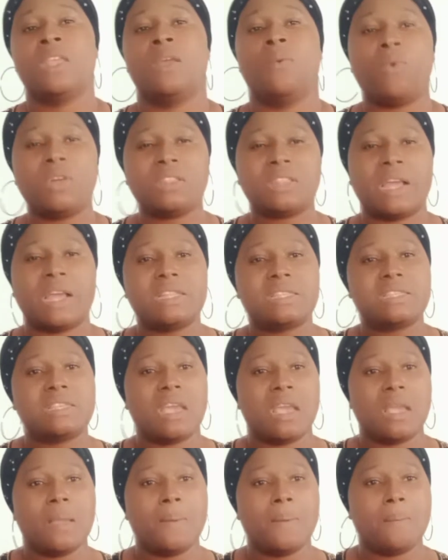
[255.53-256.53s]
what I
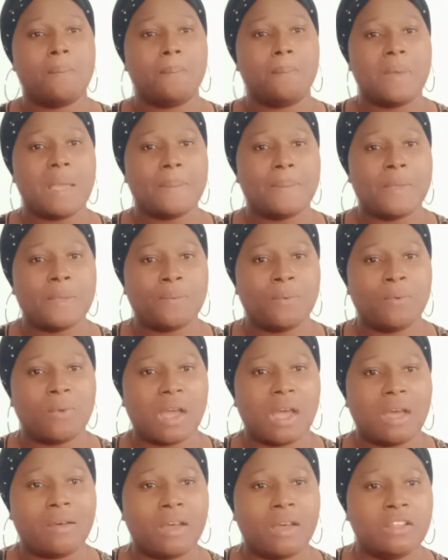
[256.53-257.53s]
tell my people
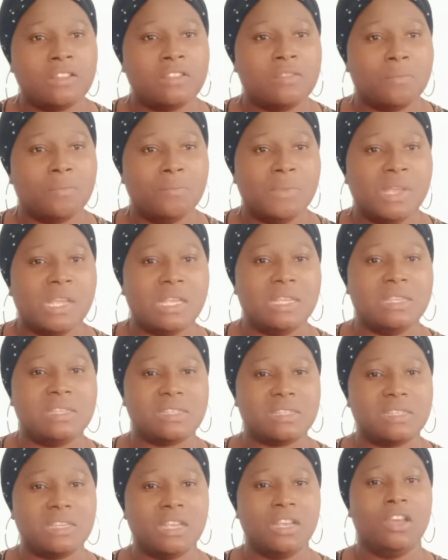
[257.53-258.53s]
around me
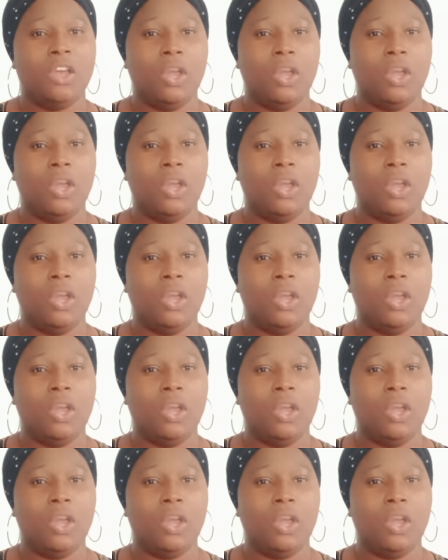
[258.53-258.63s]
is